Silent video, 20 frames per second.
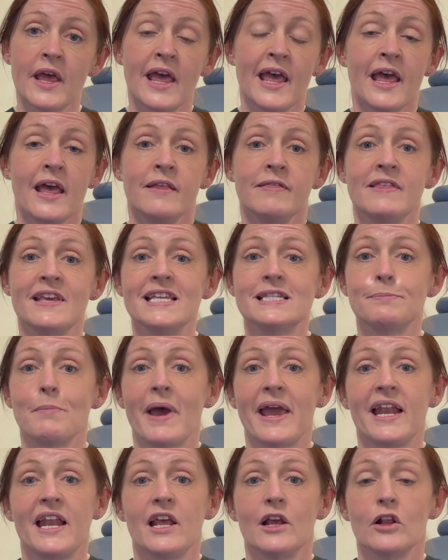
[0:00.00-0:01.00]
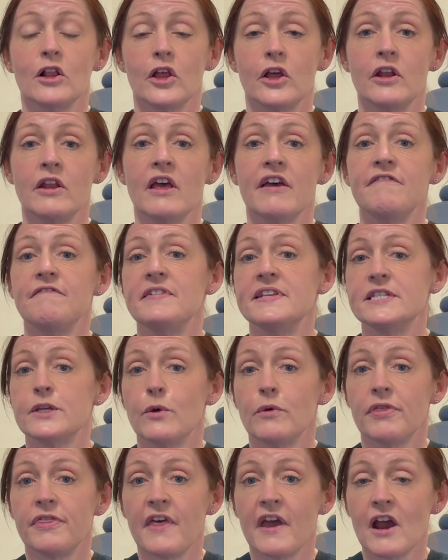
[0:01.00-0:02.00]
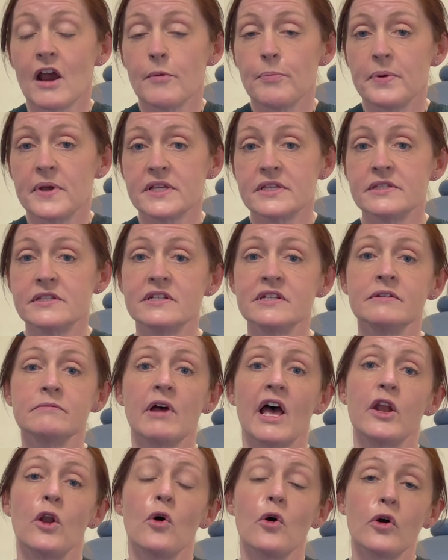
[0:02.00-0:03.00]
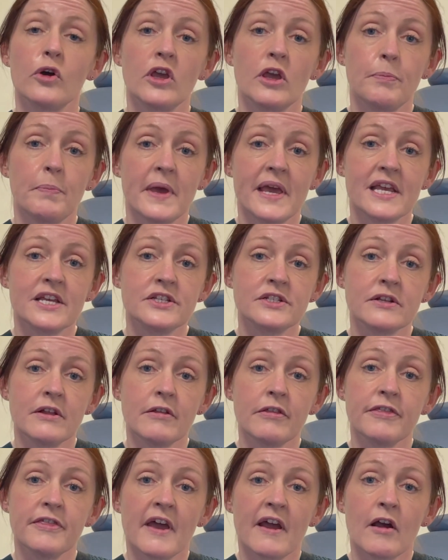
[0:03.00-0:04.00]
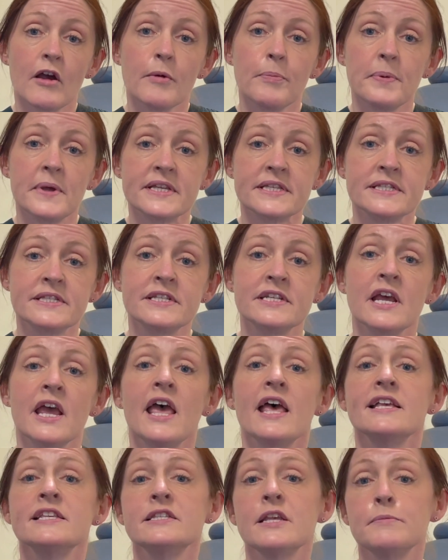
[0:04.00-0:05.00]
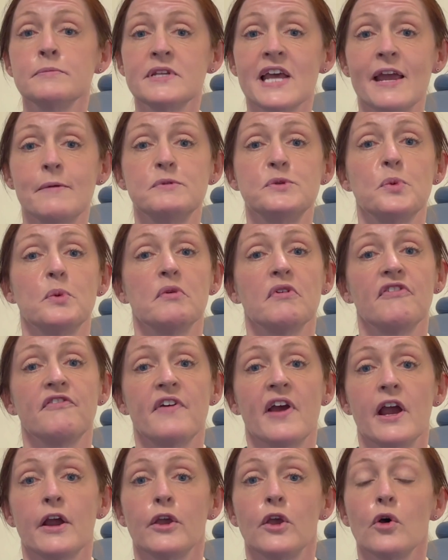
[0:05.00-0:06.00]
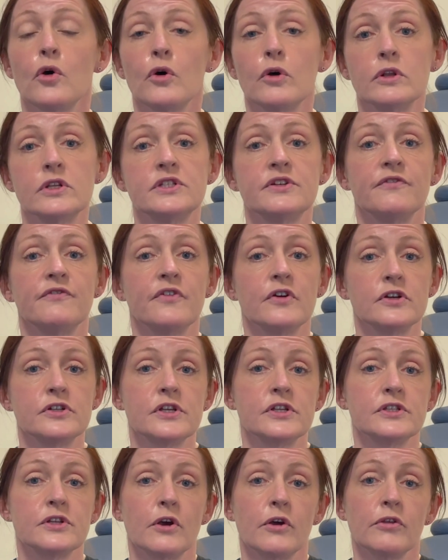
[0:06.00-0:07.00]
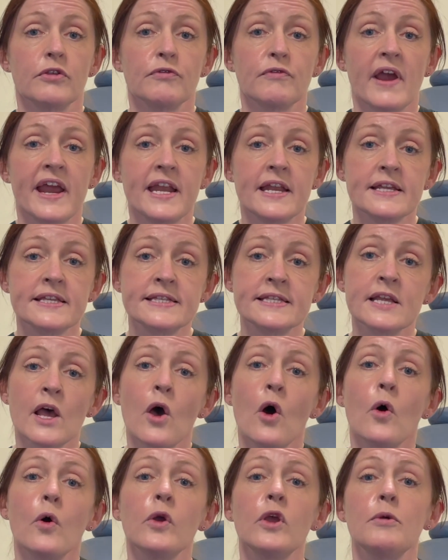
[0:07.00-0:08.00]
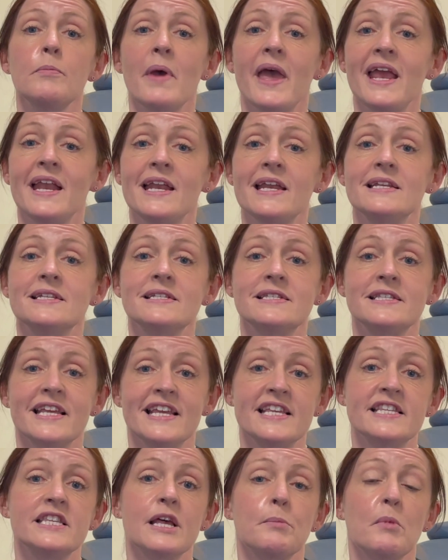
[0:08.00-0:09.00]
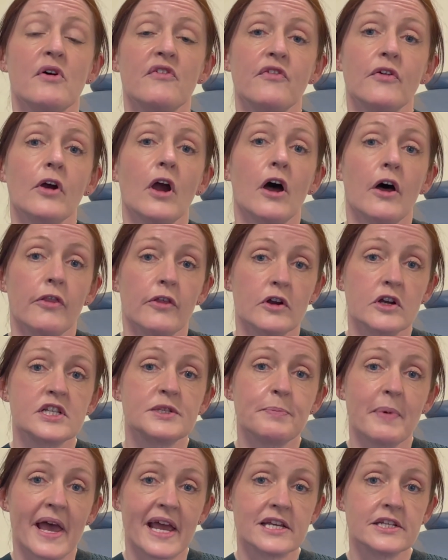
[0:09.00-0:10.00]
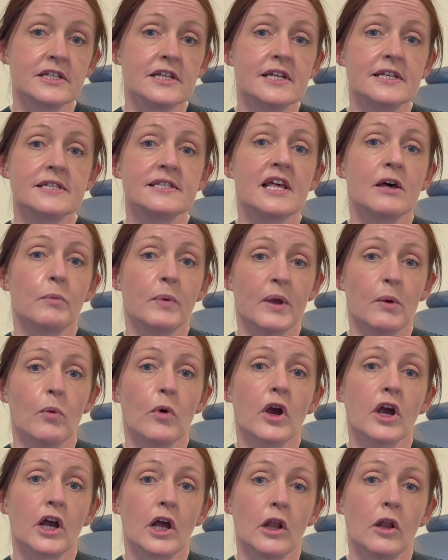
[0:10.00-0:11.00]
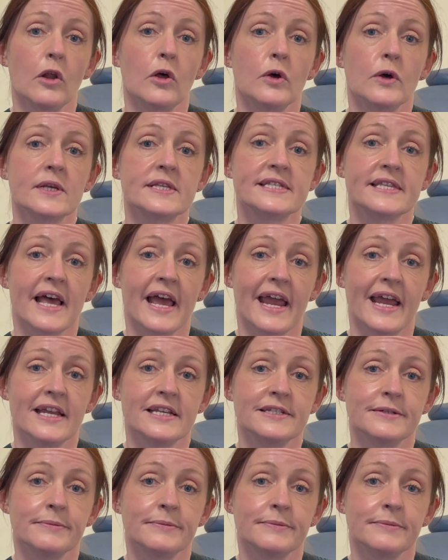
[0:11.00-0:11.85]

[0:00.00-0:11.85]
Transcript: These might include a physiotherapist, an occupational therapist. Sometimes we refer you on to versus arthritis, or you may need to see some of our other specialists that we work alongside.